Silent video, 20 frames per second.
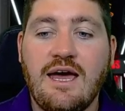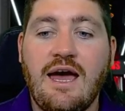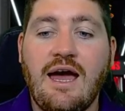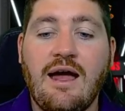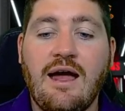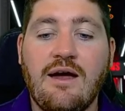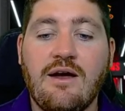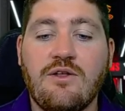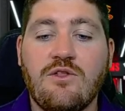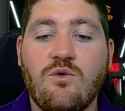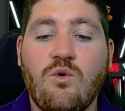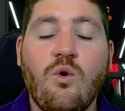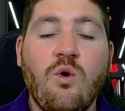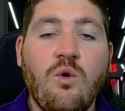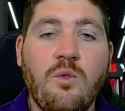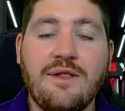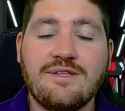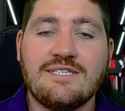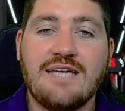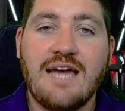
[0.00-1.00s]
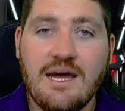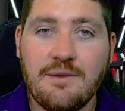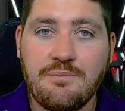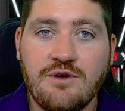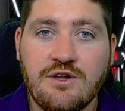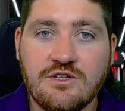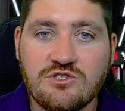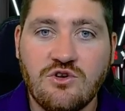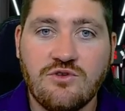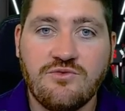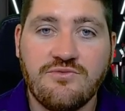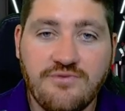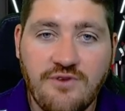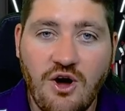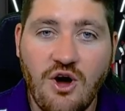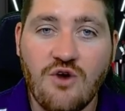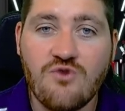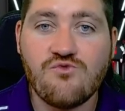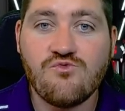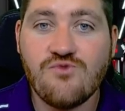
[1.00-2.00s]
And all that's happened so
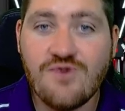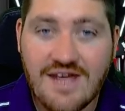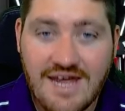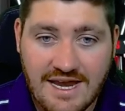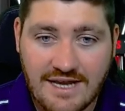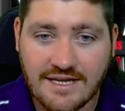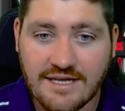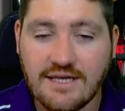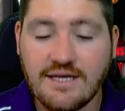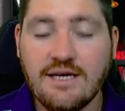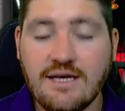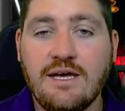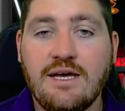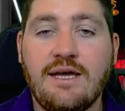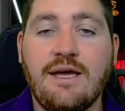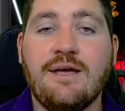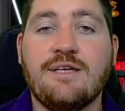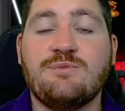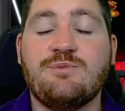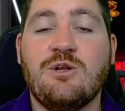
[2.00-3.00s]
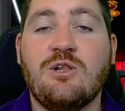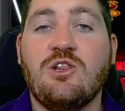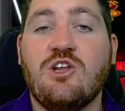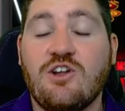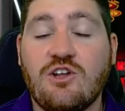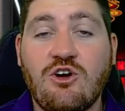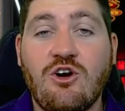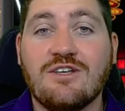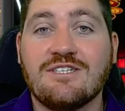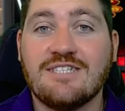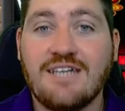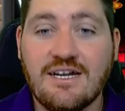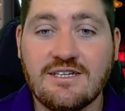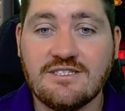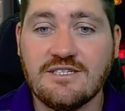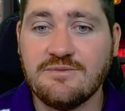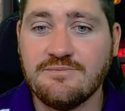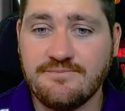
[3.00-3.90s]
far really has been a lot of cost cutting